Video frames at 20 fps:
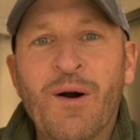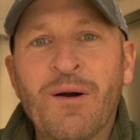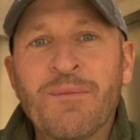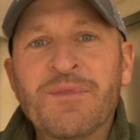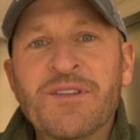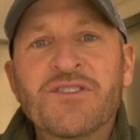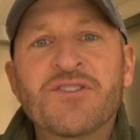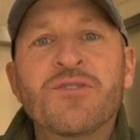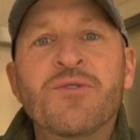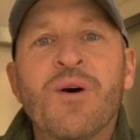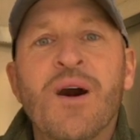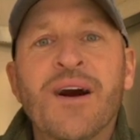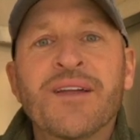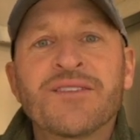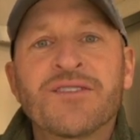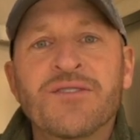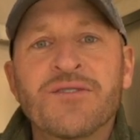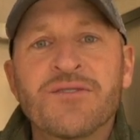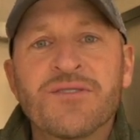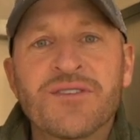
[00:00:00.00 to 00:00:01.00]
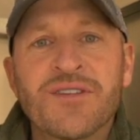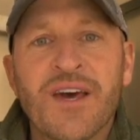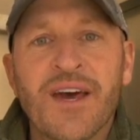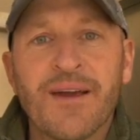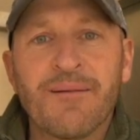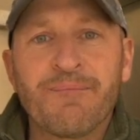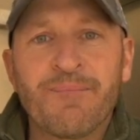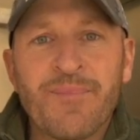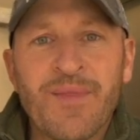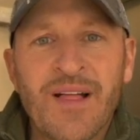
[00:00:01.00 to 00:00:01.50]
Welcome to Two on
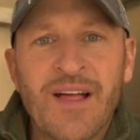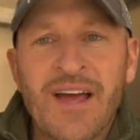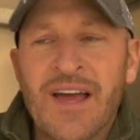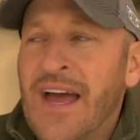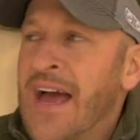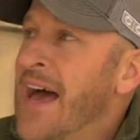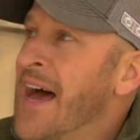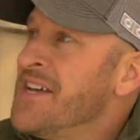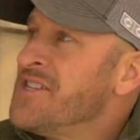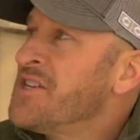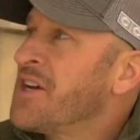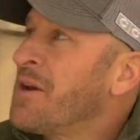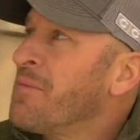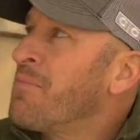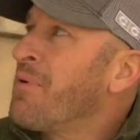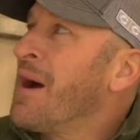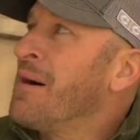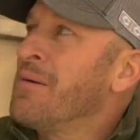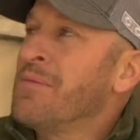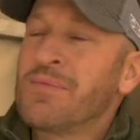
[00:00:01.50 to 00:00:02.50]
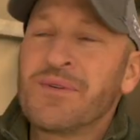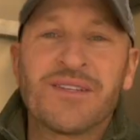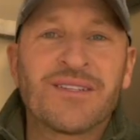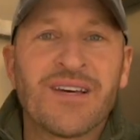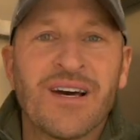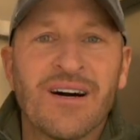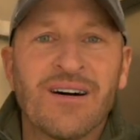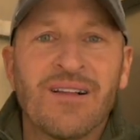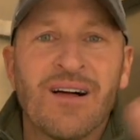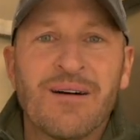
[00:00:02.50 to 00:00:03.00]
Tuesday. As you can probably
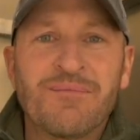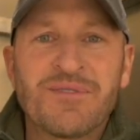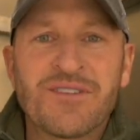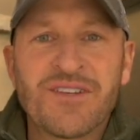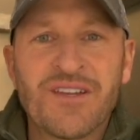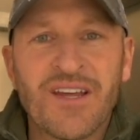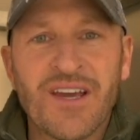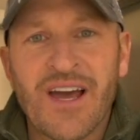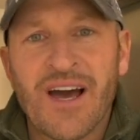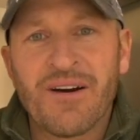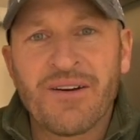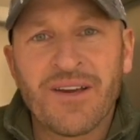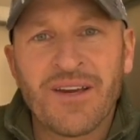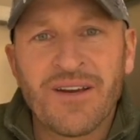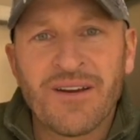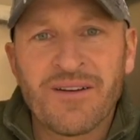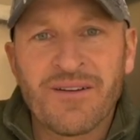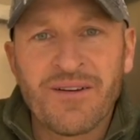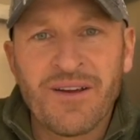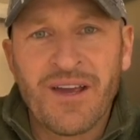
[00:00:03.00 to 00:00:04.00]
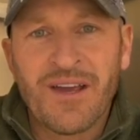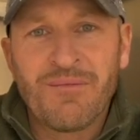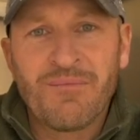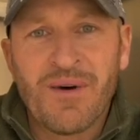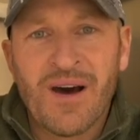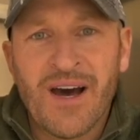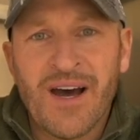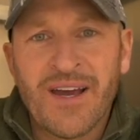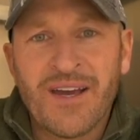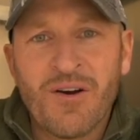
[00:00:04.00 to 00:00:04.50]
tell, I'm sitting out here in
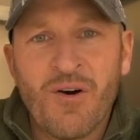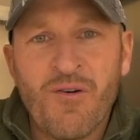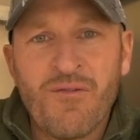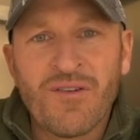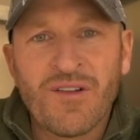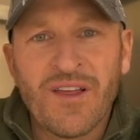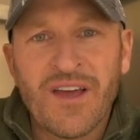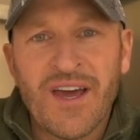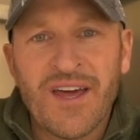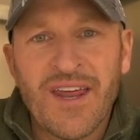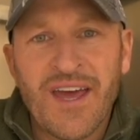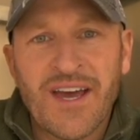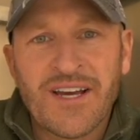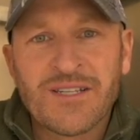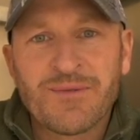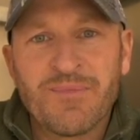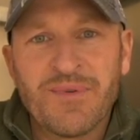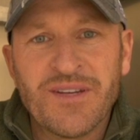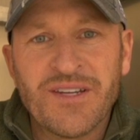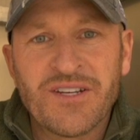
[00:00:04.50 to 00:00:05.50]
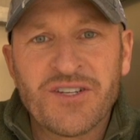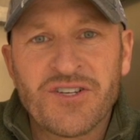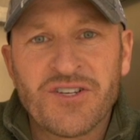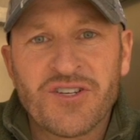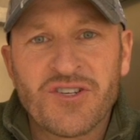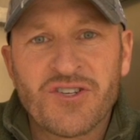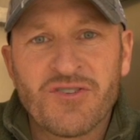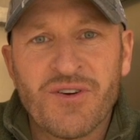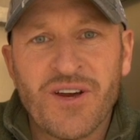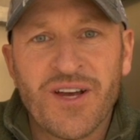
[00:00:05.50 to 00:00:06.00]
my Overland
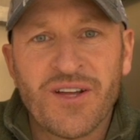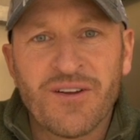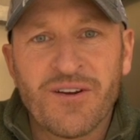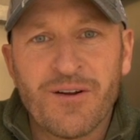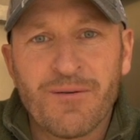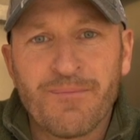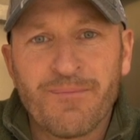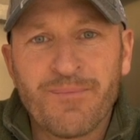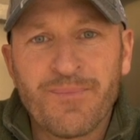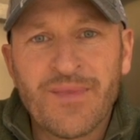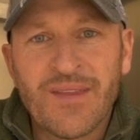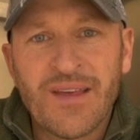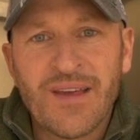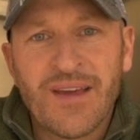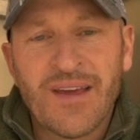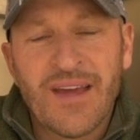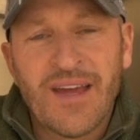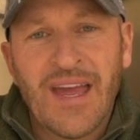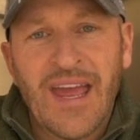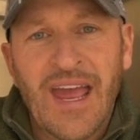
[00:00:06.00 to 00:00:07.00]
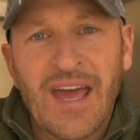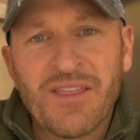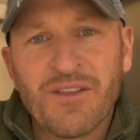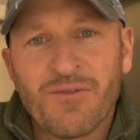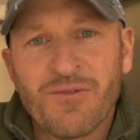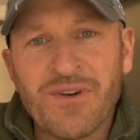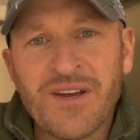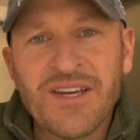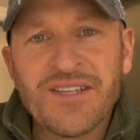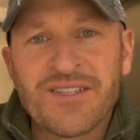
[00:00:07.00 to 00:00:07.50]
Expedition trailer. And the
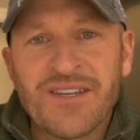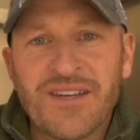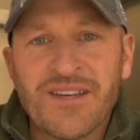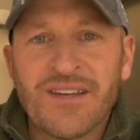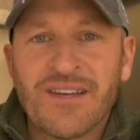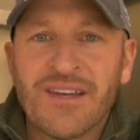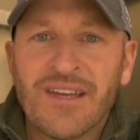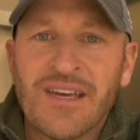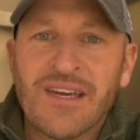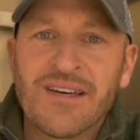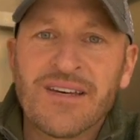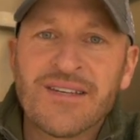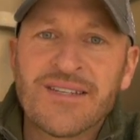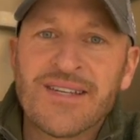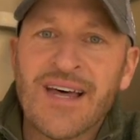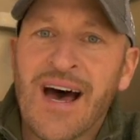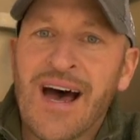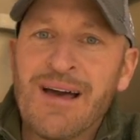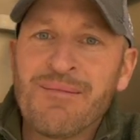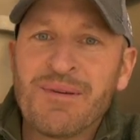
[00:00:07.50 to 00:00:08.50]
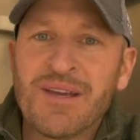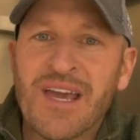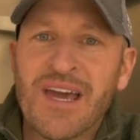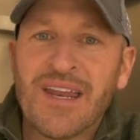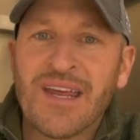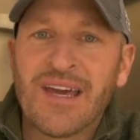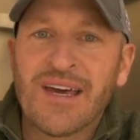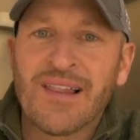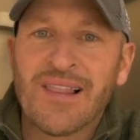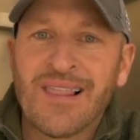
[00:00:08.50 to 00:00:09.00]
reason is I've been
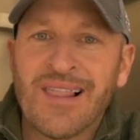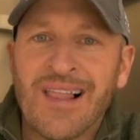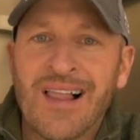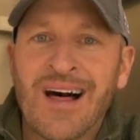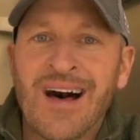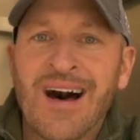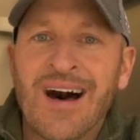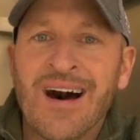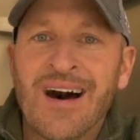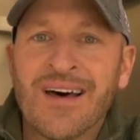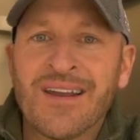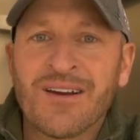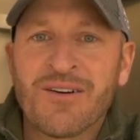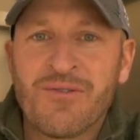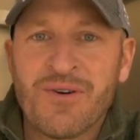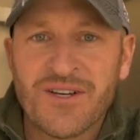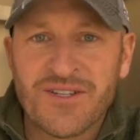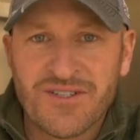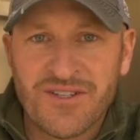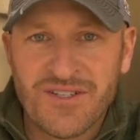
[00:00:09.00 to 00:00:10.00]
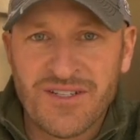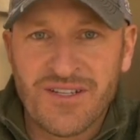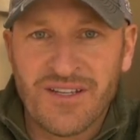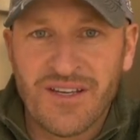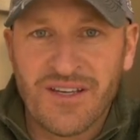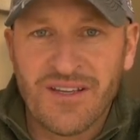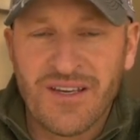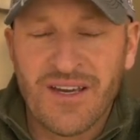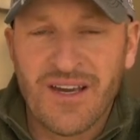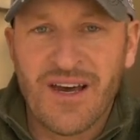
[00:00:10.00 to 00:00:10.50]
getting a lot of questions
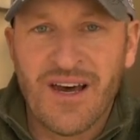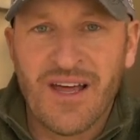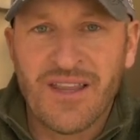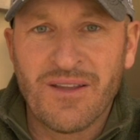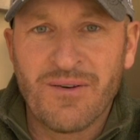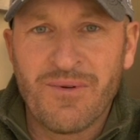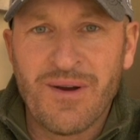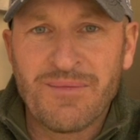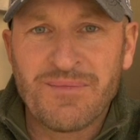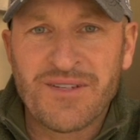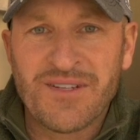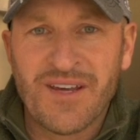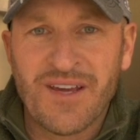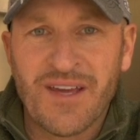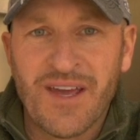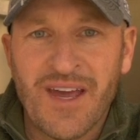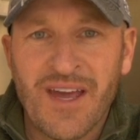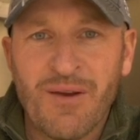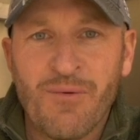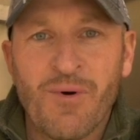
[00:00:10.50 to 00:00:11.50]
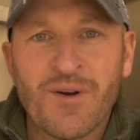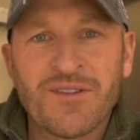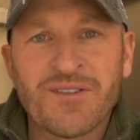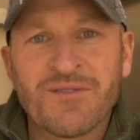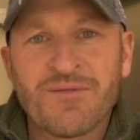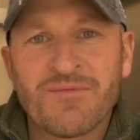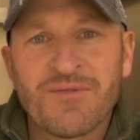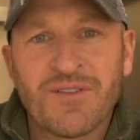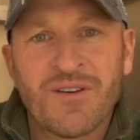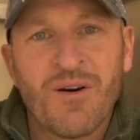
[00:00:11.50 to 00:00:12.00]
lately on the website. Hey,
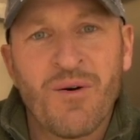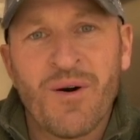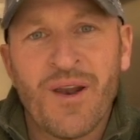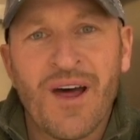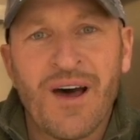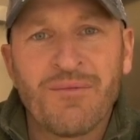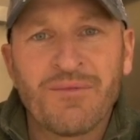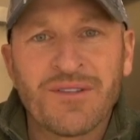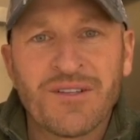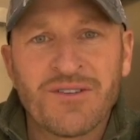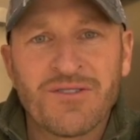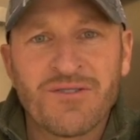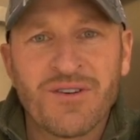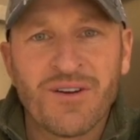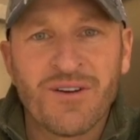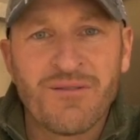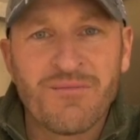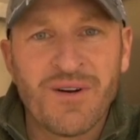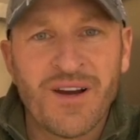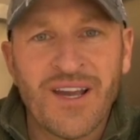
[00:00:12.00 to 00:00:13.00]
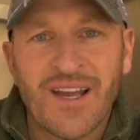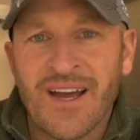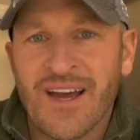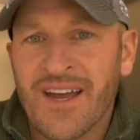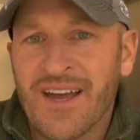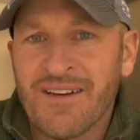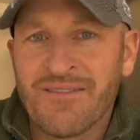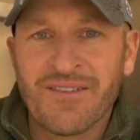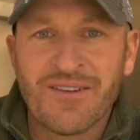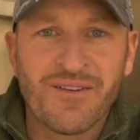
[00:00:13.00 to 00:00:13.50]
what's going on with the trailer, Mike? I
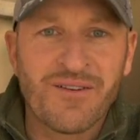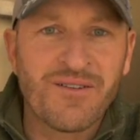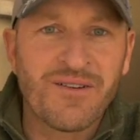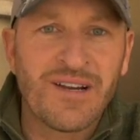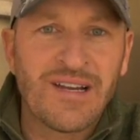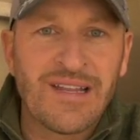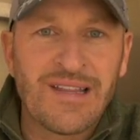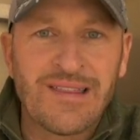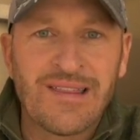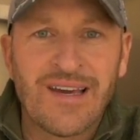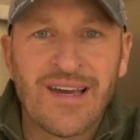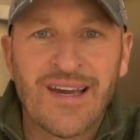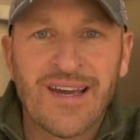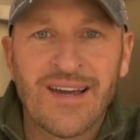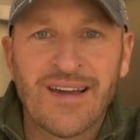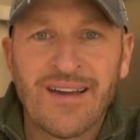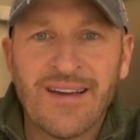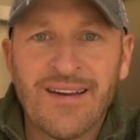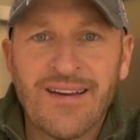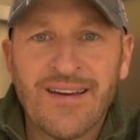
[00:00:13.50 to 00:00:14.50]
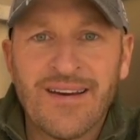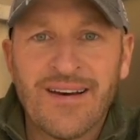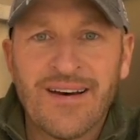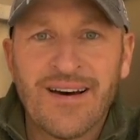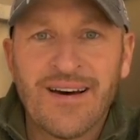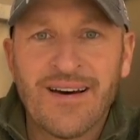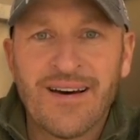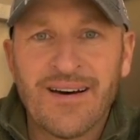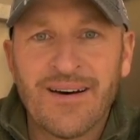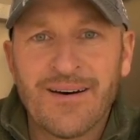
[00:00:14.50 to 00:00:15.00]
haven't heard anything.
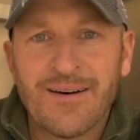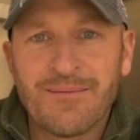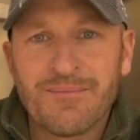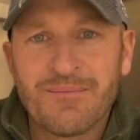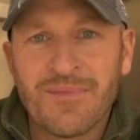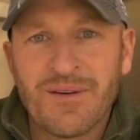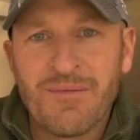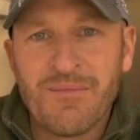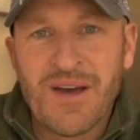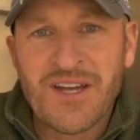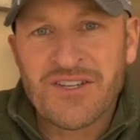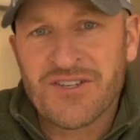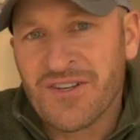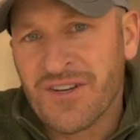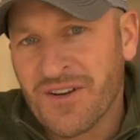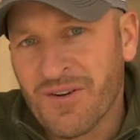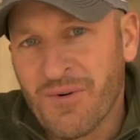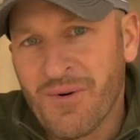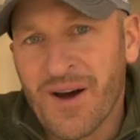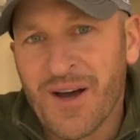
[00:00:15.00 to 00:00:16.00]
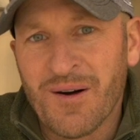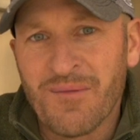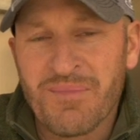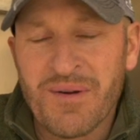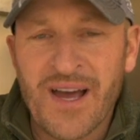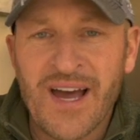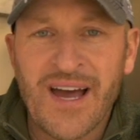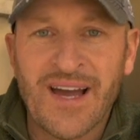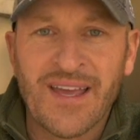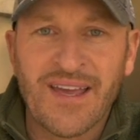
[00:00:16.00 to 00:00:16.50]
Um, you mentioned it a while
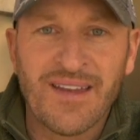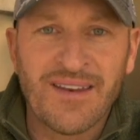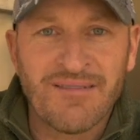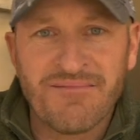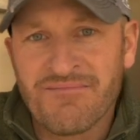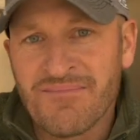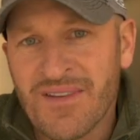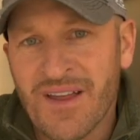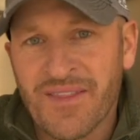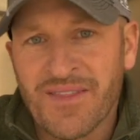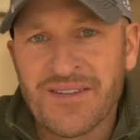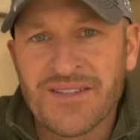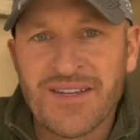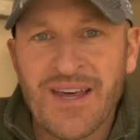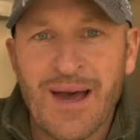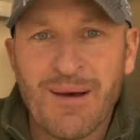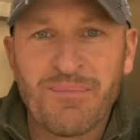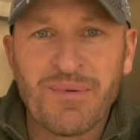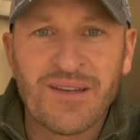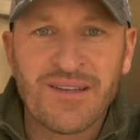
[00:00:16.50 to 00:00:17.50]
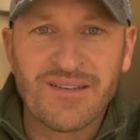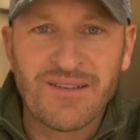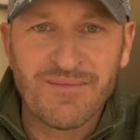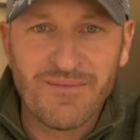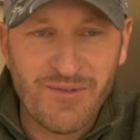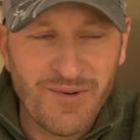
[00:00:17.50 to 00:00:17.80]
back and nothing's happened.